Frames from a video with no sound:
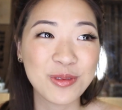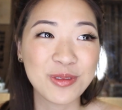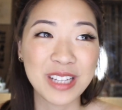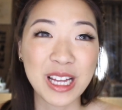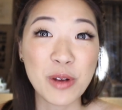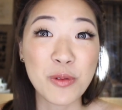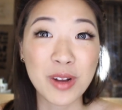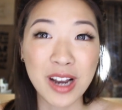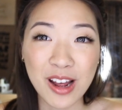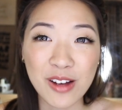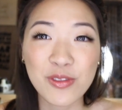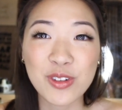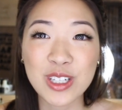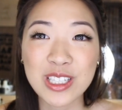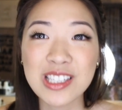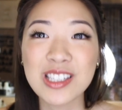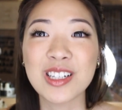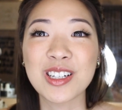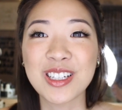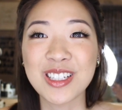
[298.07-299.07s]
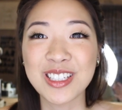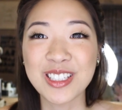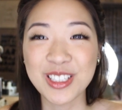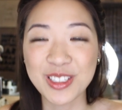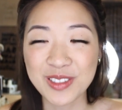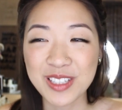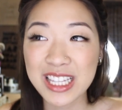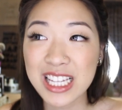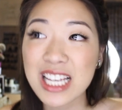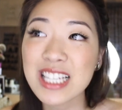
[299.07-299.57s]
When I first started
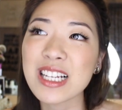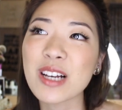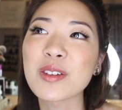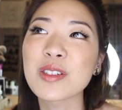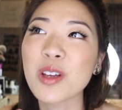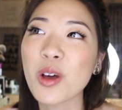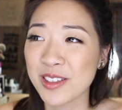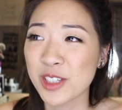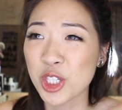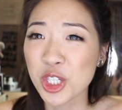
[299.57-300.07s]
doing this, I was like,